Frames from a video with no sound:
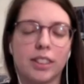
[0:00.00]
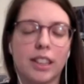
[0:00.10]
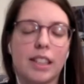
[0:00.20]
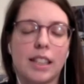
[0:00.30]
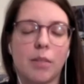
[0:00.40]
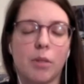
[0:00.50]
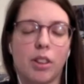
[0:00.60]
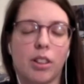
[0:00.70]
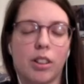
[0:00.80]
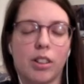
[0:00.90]
sit with
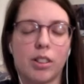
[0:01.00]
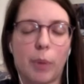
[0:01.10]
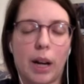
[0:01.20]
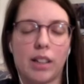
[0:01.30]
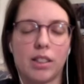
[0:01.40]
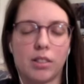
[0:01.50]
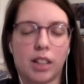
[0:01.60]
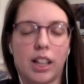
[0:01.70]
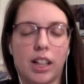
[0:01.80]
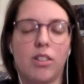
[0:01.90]
your spine
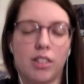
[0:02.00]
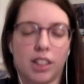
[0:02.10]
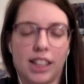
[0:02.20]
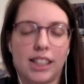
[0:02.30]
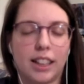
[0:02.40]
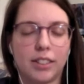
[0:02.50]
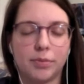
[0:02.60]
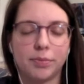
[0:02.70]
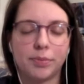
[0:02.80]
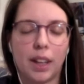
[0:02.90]
straight, or you can lay down
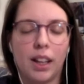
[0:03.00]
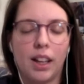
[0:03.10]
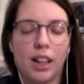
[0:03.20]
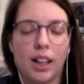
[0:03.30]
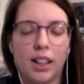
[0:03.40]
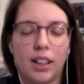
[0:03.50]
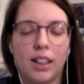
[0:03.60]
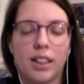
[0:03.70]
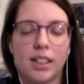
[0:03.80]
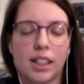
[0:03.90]

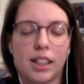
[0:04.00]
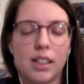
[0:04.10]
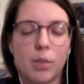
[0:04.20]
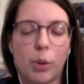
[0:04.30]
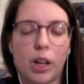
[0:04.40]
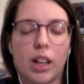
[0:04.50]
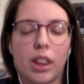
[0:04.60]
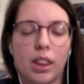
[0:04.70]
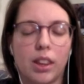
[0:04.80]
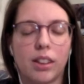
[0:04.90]
and take a deep
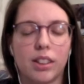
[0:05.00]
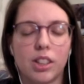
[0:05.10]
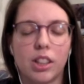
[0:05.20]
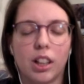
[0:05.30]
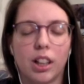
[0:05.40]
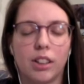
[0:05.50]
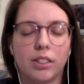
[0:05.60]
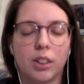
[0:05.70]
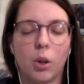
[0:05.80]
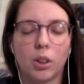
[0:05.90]
breath into your heart
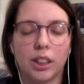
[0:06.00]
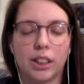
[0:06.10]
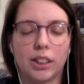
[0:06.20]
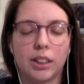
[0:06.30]
and hold it